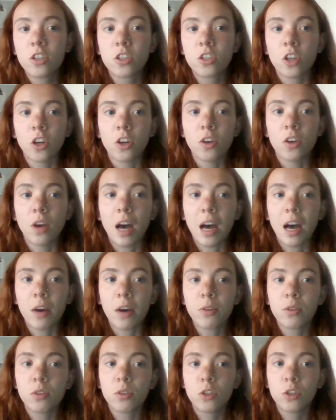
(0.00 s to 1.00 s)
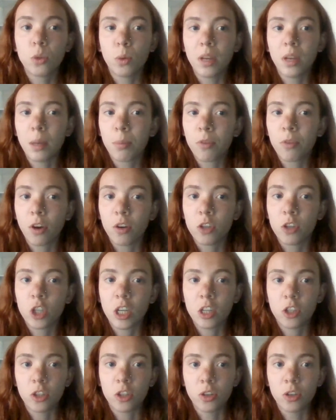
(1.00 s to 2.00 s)
So how do we approach
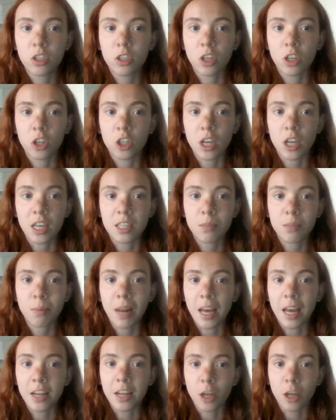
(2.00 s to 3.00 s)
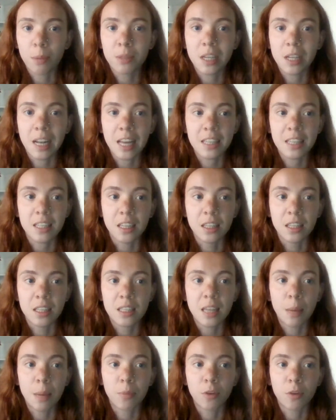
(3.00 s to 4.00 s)
issues such as planned
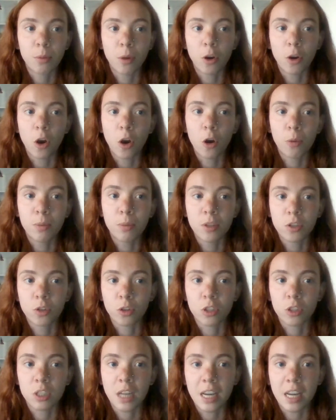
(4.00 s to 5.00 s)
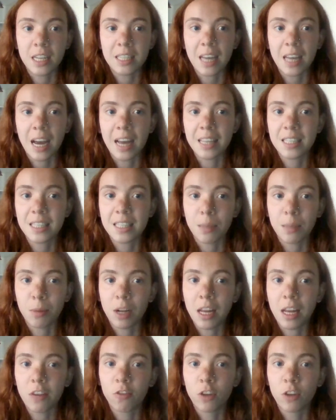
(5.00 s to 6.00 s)
obsolescence and promote open source data and
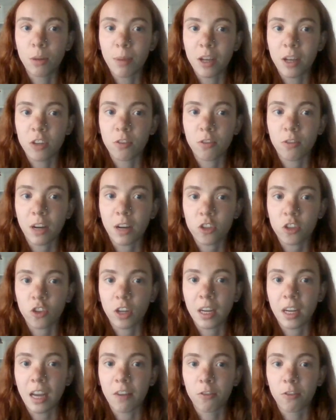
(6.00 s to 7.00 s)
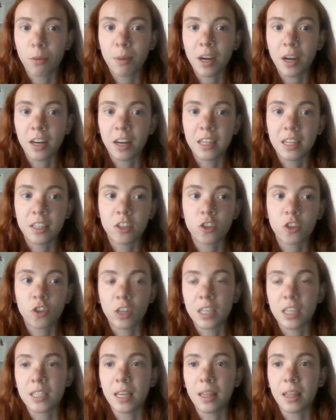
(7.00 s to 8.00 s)
stimulate remanufacturing and repair
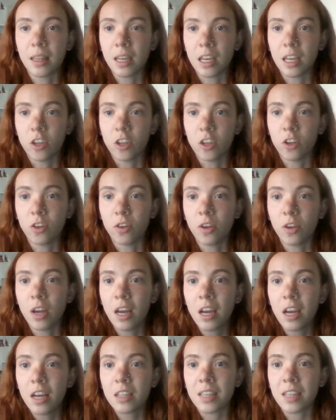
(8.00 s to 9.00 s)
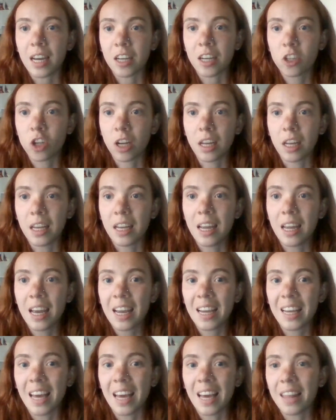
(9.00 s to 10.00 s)
industries in the EU to actually
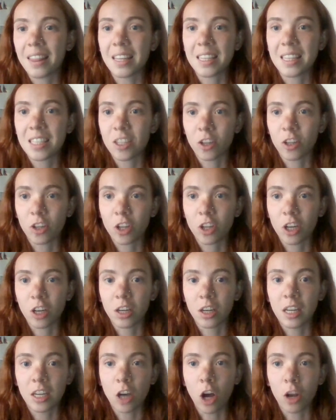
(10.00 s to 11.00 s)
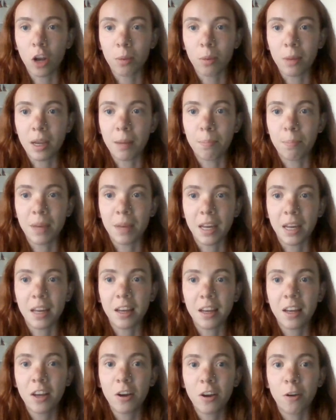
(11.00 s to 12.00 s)
get this circular economy bit
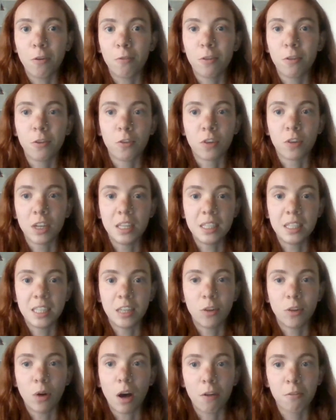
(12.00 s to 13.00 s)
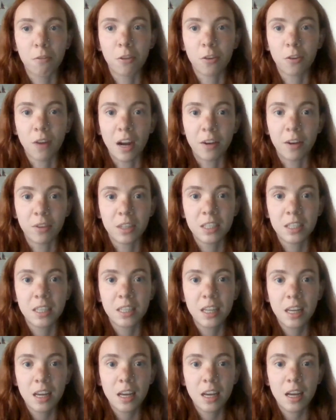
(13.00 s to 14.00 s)
of the Green Deal off the ground?
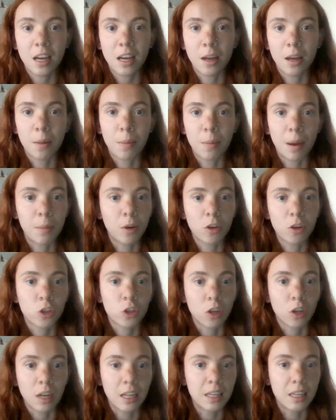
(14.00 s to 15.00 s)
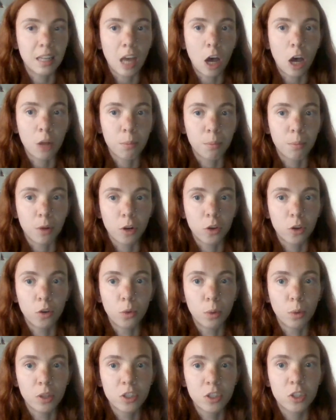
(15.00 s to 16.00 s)
Um, I'm not sure, Linda Ottmar,
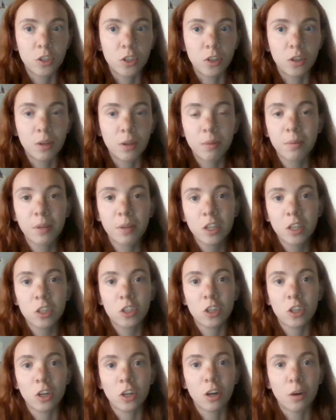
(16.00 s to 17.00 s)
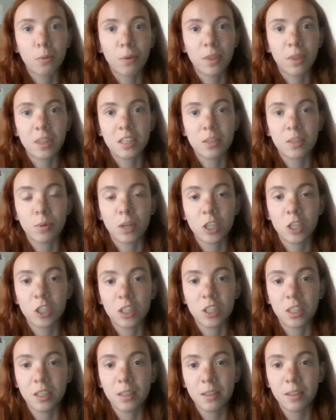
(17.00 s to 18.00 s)
who wants to start off with this
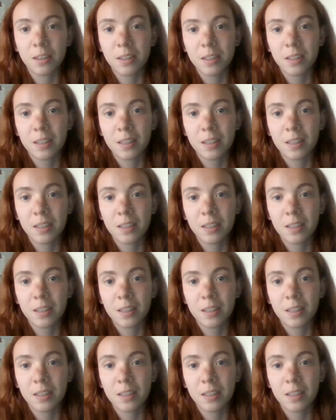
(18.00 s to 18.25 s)
question.